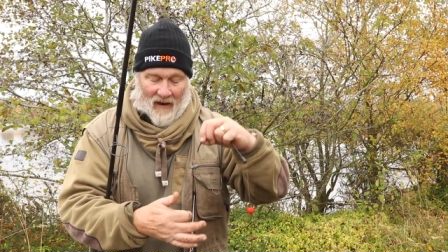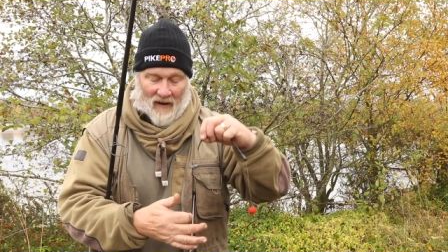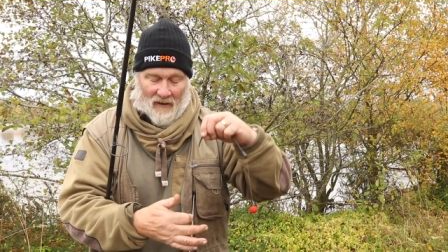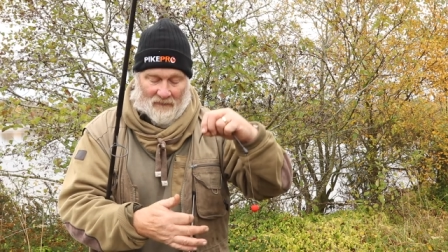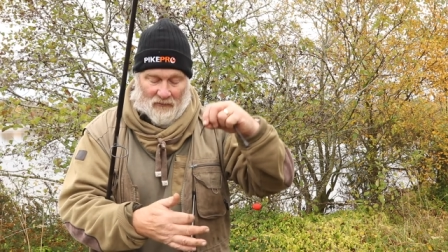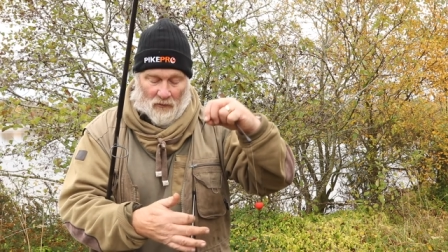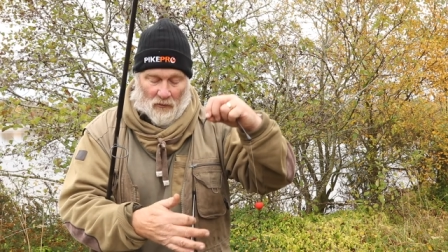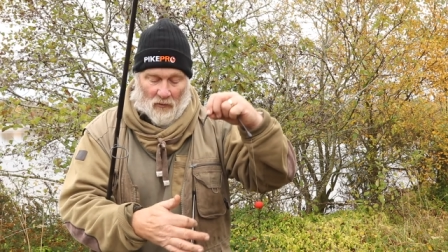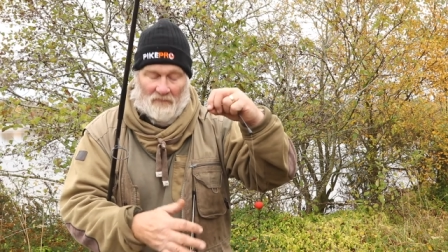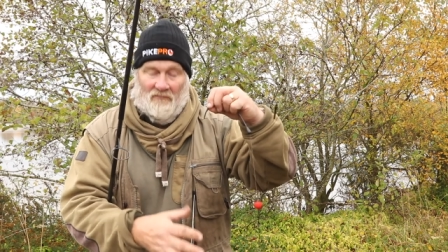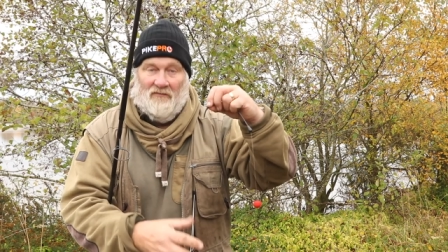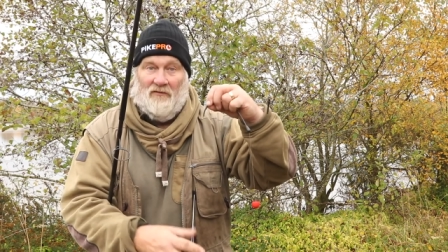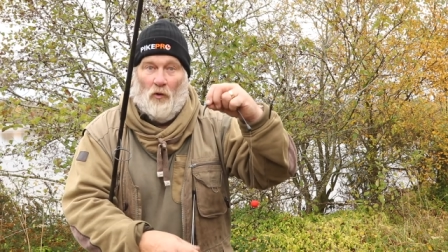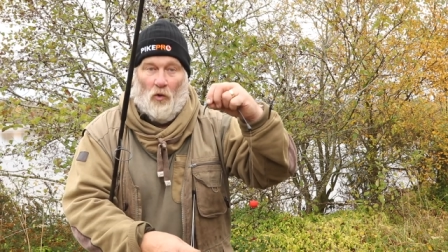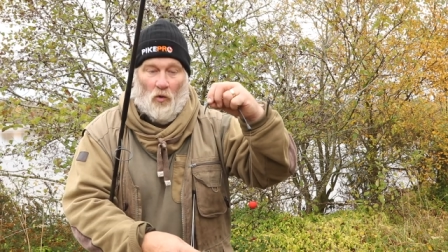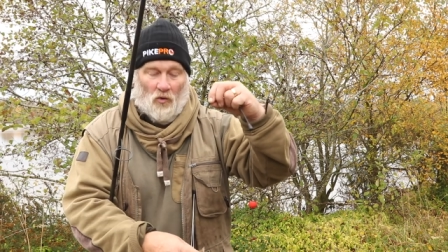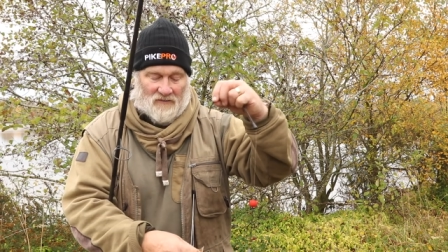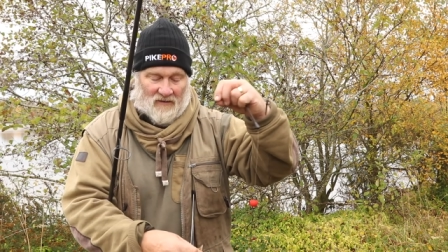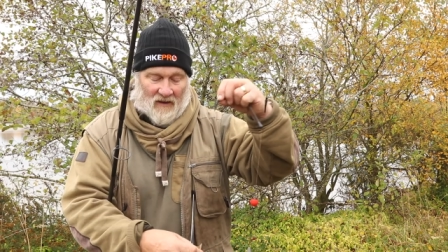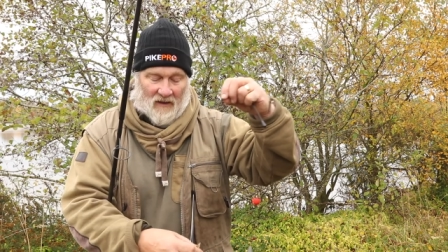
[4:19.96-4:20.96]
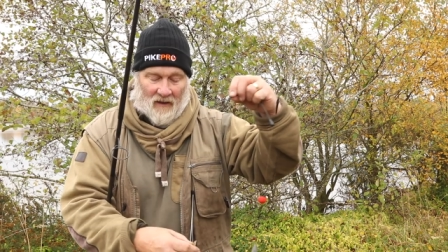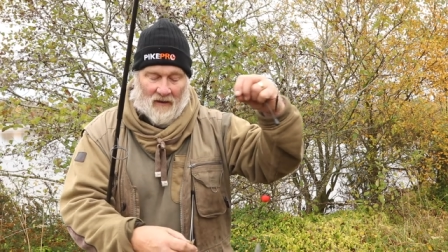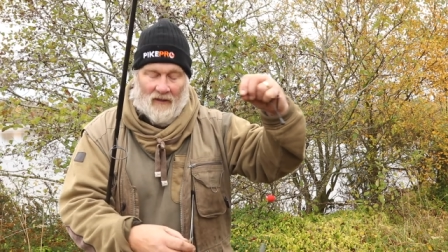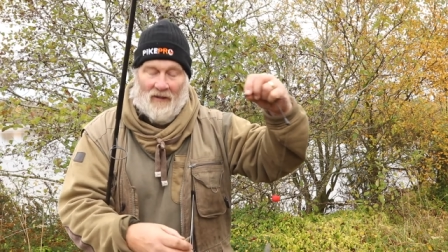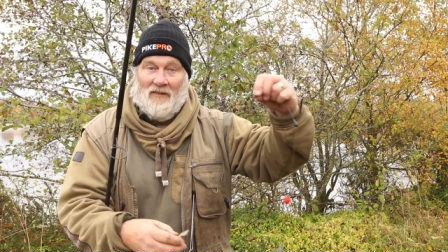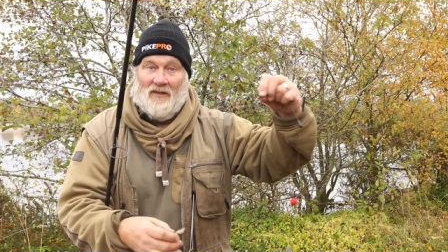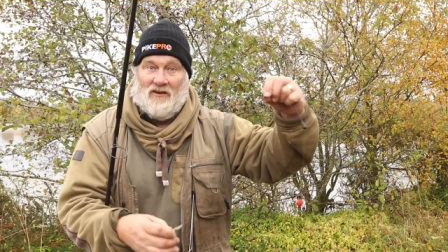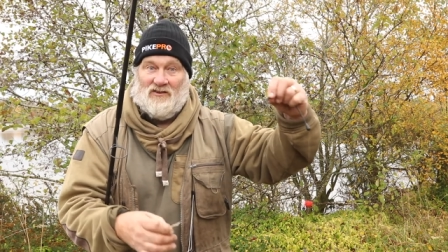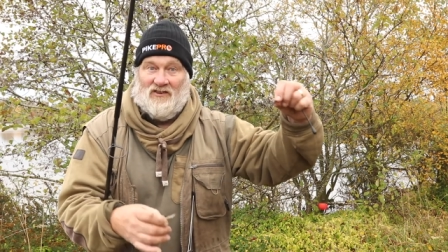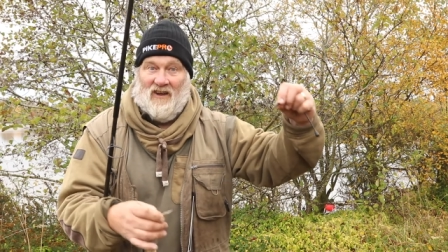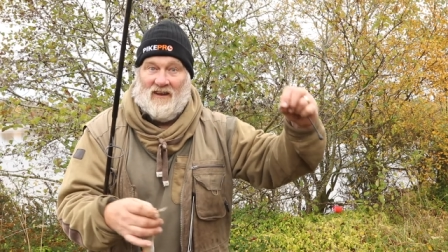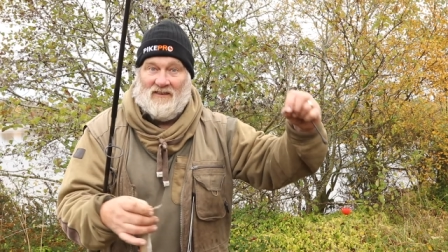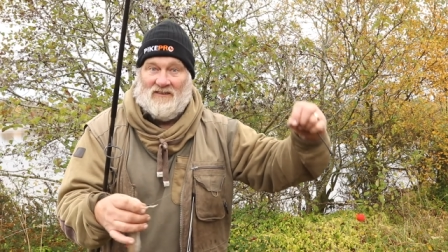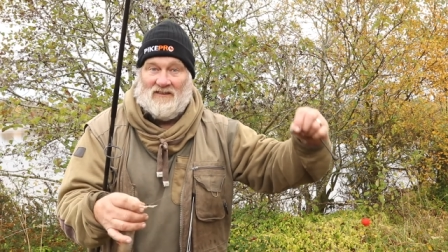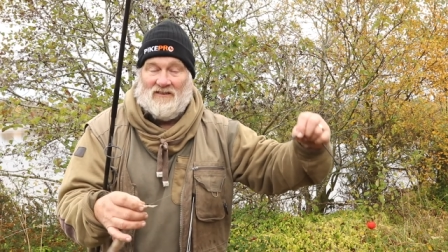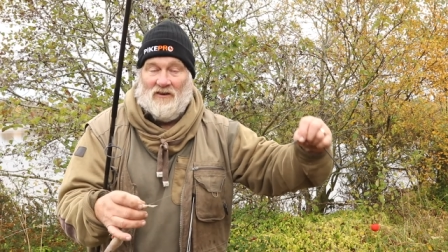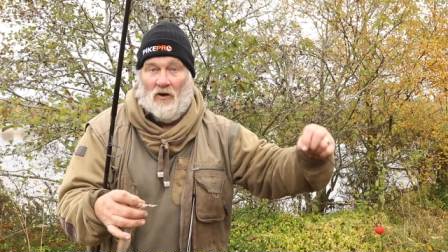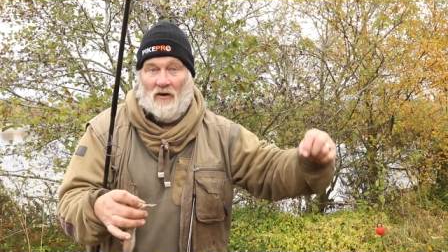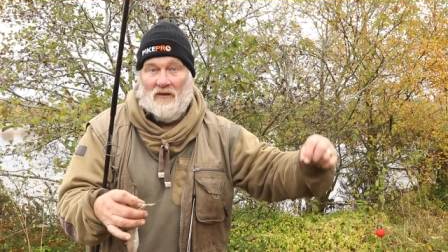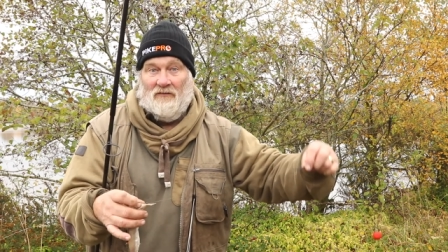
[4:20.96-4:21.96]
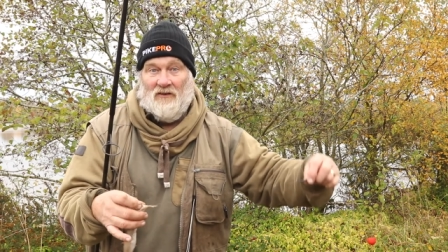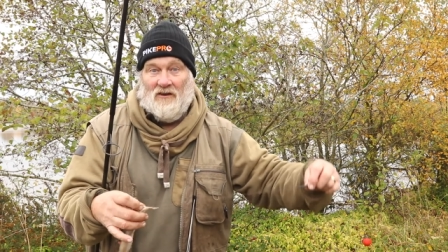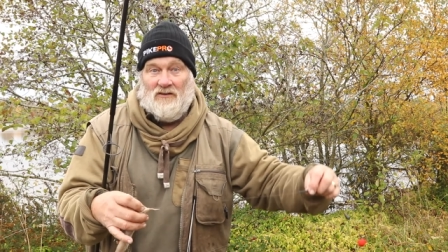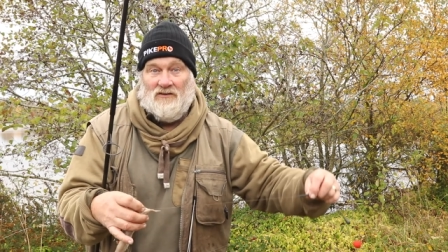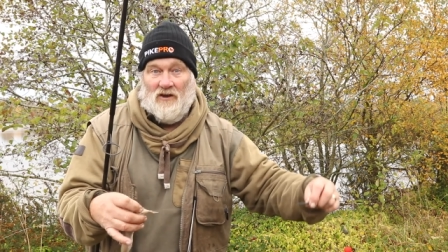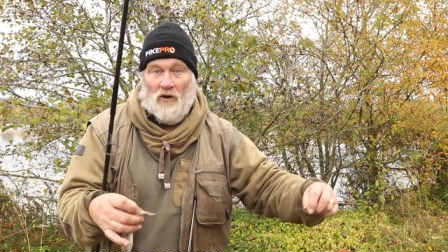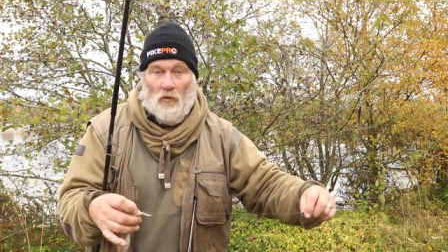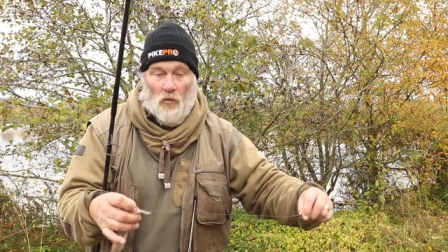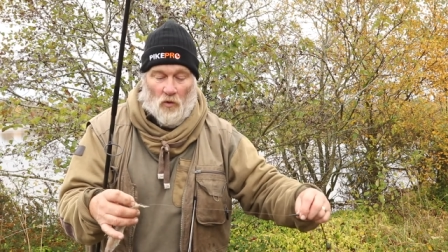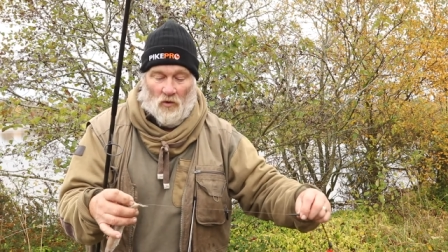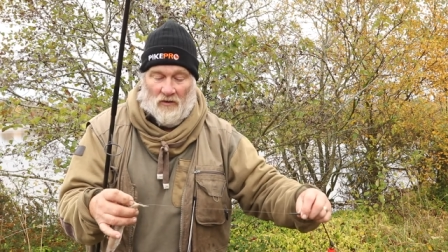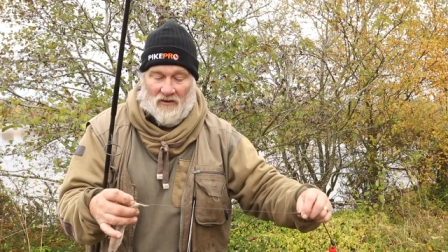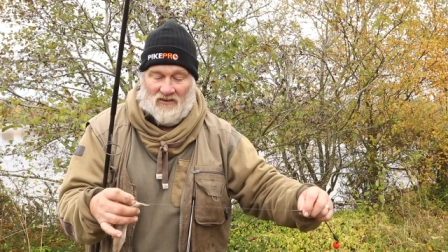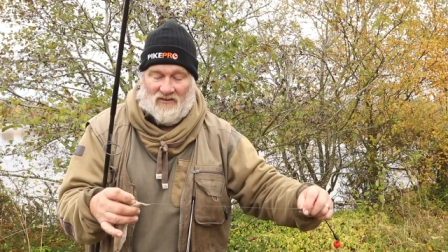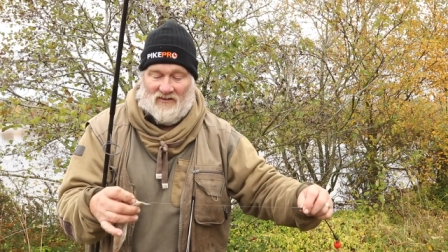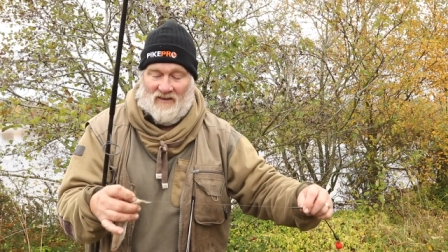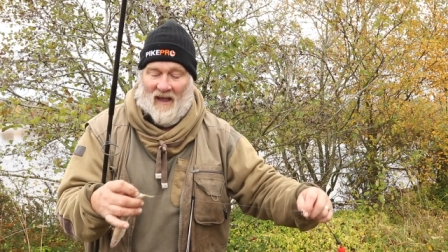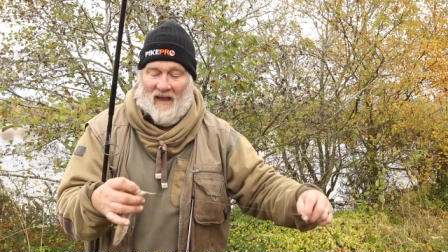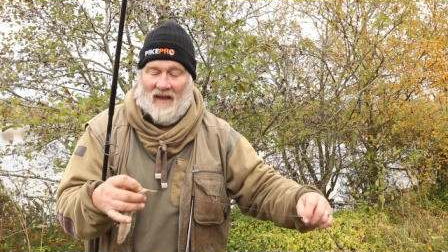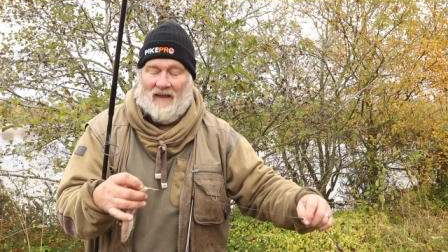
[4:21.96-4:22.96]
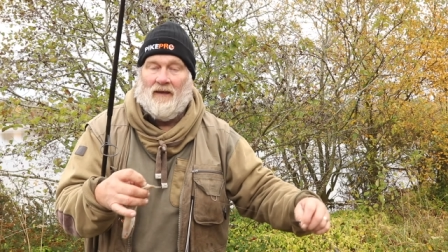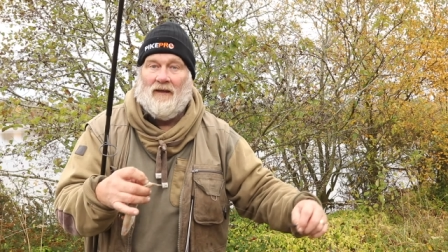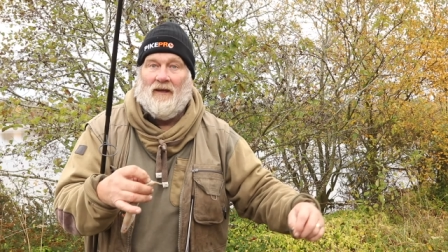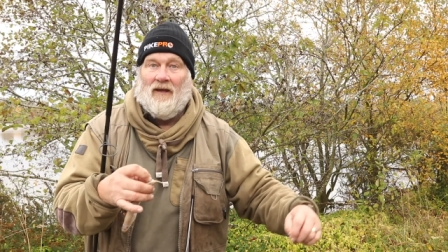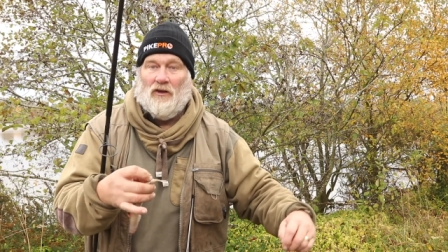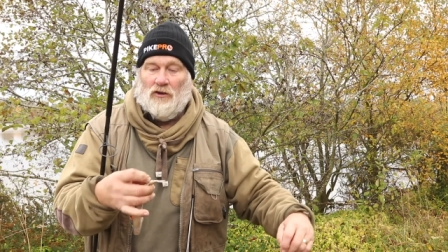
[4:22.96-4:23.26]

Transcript: And if you're on forty, the chances are if you do hook a snag,